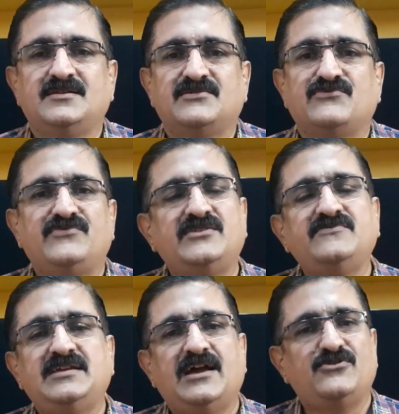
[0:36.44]
When
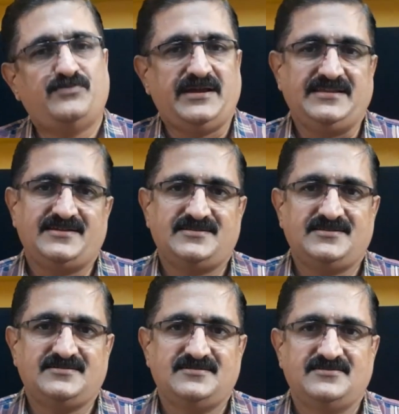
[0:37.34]
we have panic
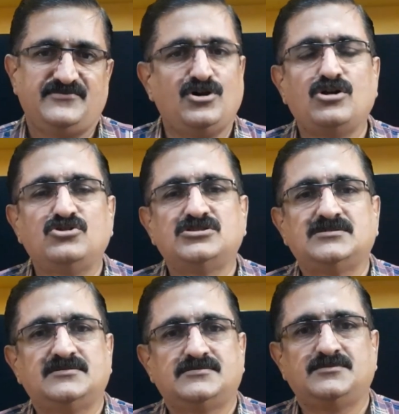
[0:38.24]
attack, we all know
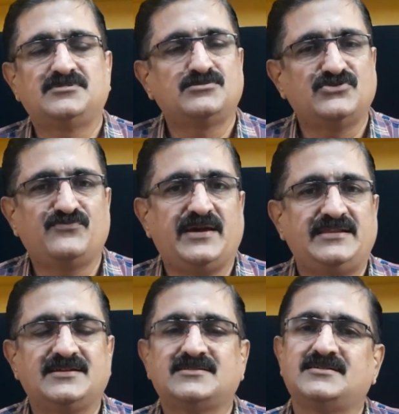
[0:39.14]
the symptoms of
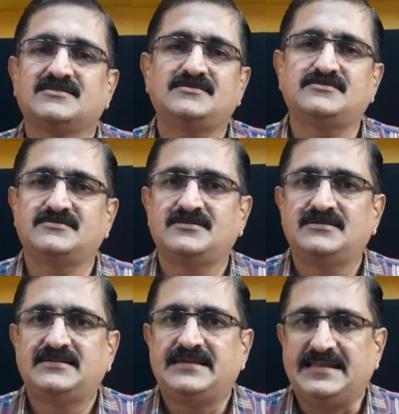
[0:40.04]
panic attack is
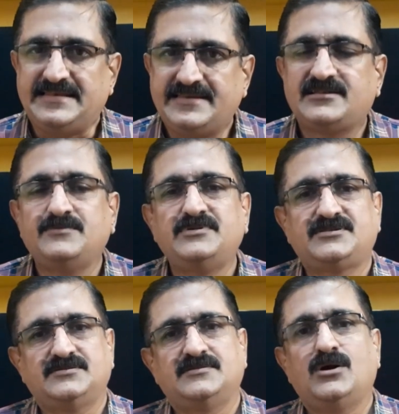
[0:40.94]
little
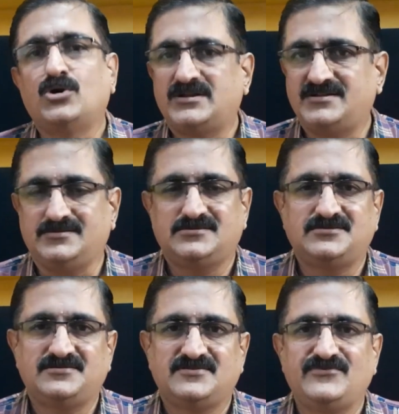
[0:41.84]
bit
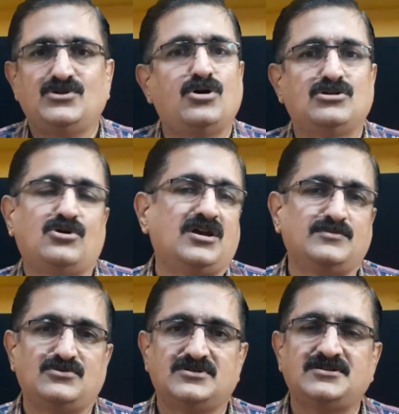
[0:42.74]
horrendous. We all know
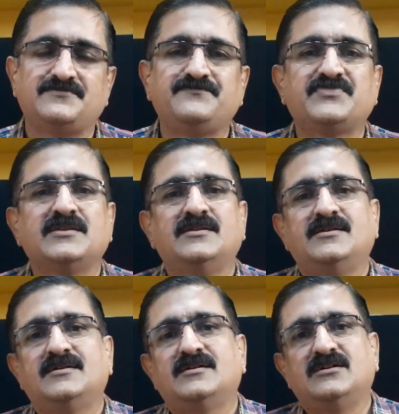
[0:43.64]
about it.
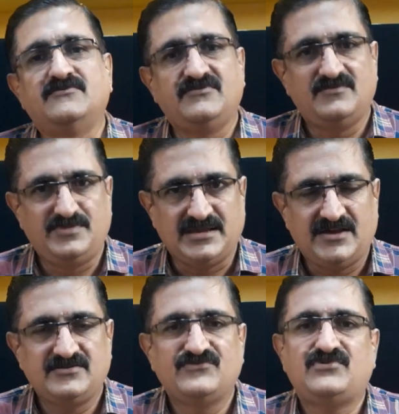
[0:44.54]
We will be
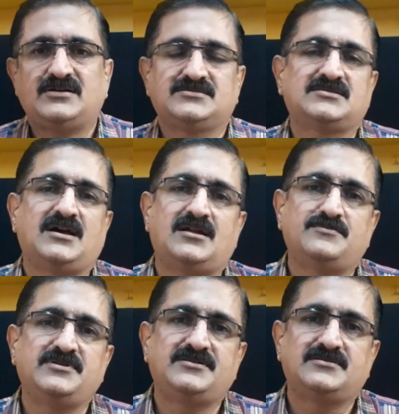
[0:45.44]
having faster
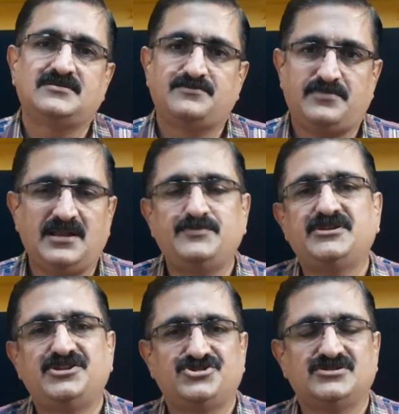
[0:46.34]
heartbeat,
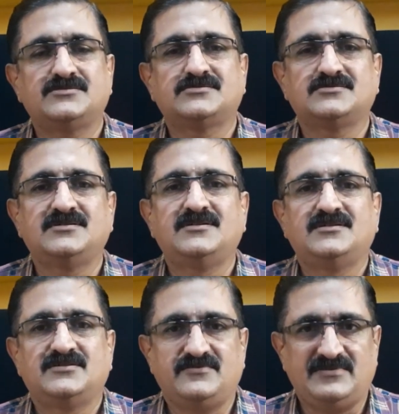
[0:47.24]
palpitations.
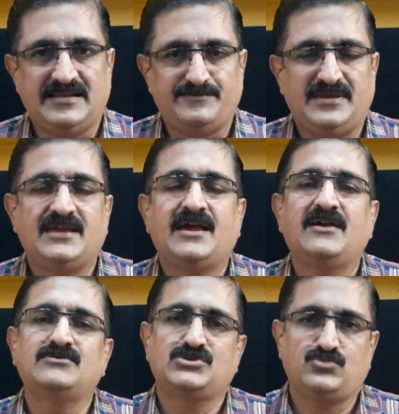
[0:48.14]
May
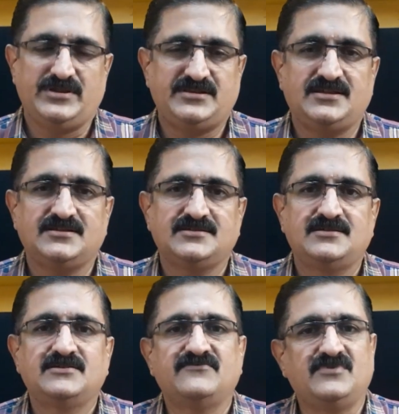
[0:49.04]
have sweating.
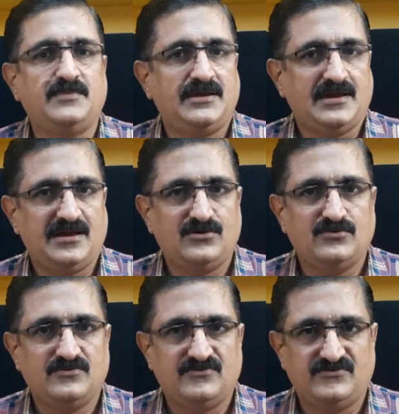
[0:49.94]
We may
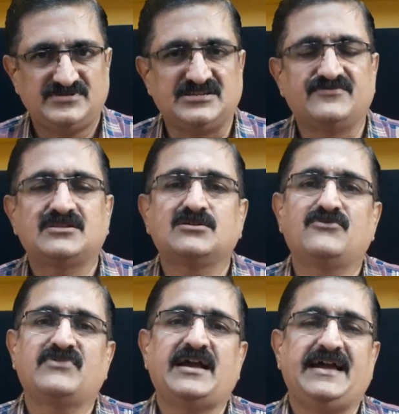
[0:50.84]
have shivering
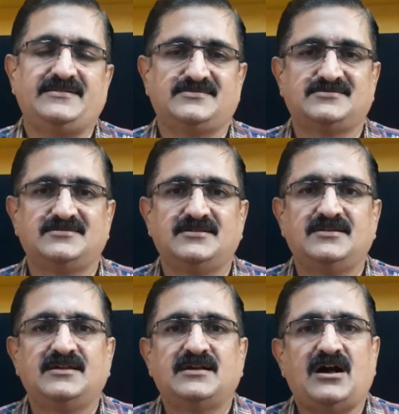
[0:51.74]
of hands.
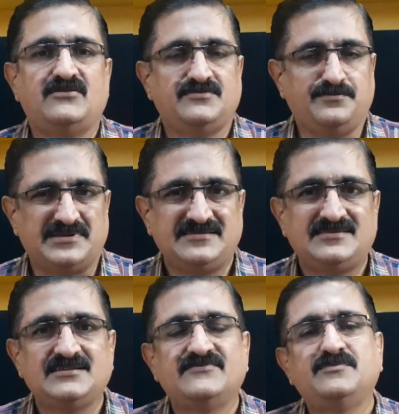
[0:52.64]
Our
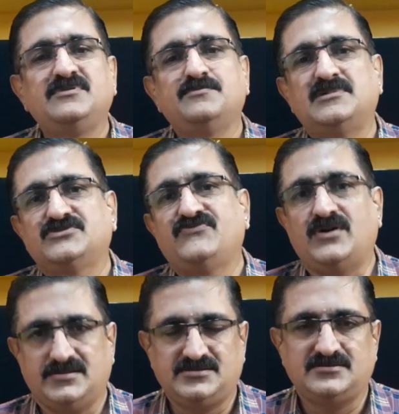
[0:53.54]
breathing will be much
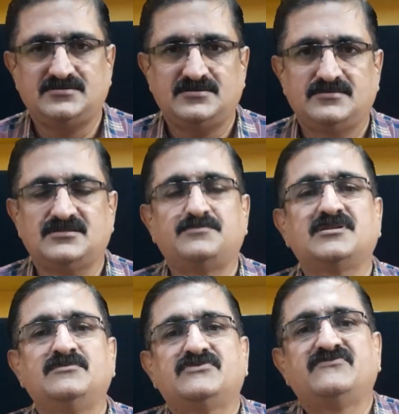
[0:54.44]
faster.
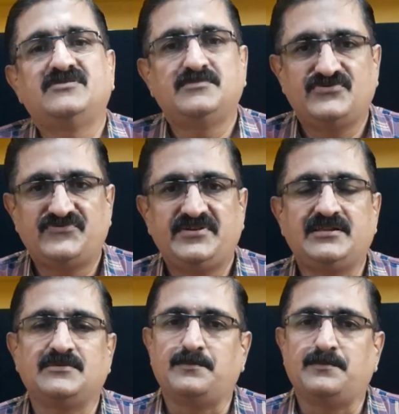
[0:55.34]
Sometimes we may feel